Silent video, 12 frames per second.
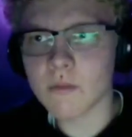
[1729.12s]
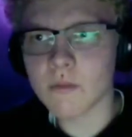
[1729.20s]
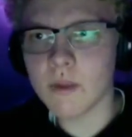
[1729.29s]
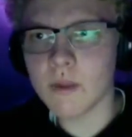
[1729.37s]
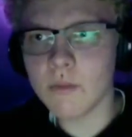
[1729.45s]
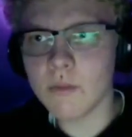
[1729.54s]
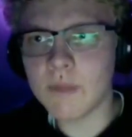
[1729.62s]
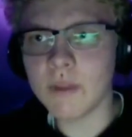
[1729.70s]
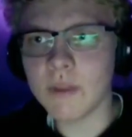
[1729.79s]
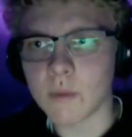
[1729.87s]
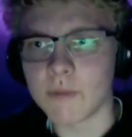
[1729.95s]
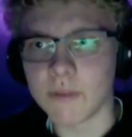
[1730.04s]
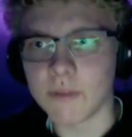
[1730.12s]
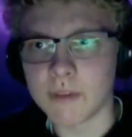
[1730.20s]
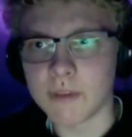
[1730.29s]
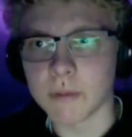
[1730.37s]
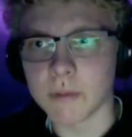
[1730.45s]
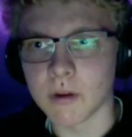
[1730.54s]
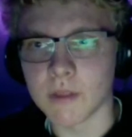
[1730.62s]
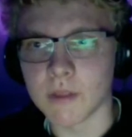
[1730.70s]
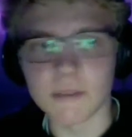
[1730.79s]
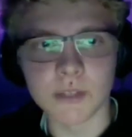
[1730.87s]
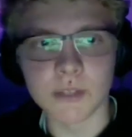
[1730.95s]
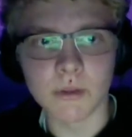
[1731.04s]
yeah, we have like 150 per grade level,
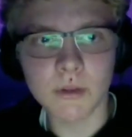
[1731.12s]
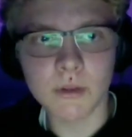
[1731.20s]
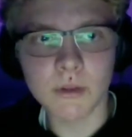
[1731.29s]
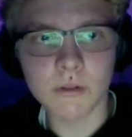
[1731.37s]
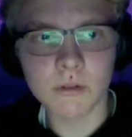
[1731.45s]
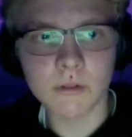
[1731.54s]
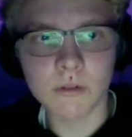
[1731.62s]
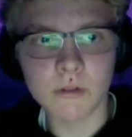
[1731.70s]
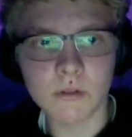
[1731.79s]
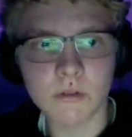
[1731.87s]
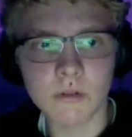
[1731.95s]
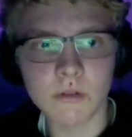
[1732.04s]
don't we? Yeah. Yeah.